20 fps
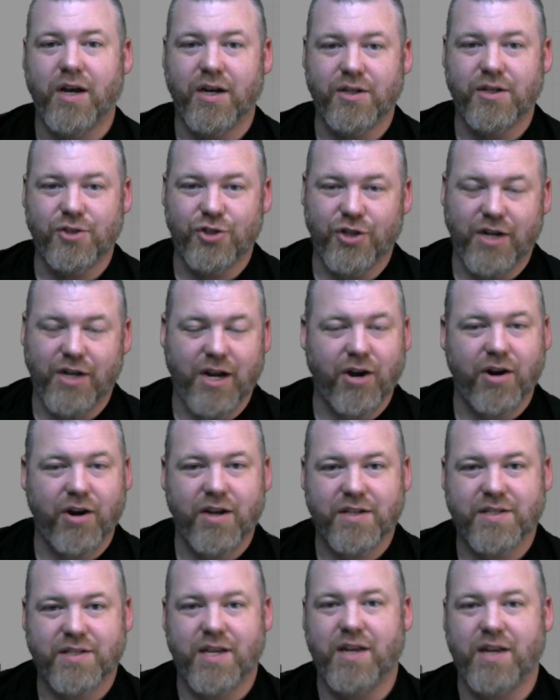
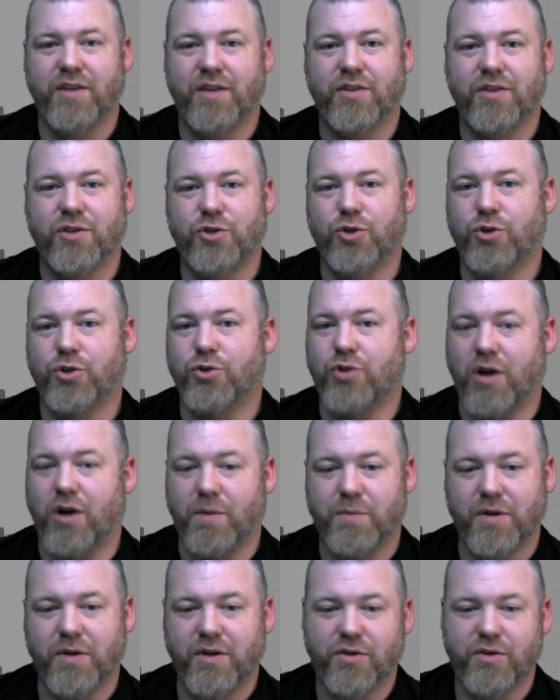generic setting that you could
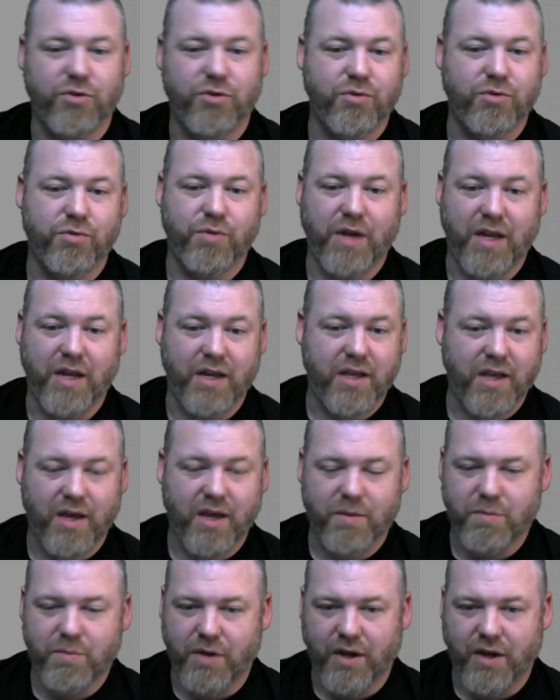drop into any
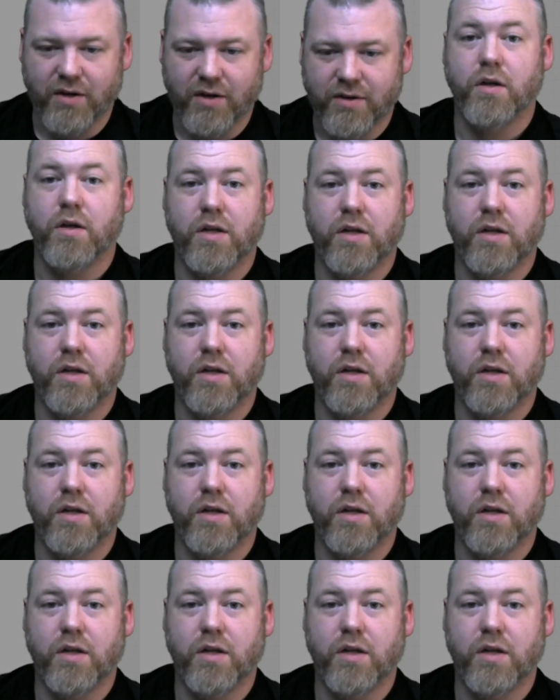campaign.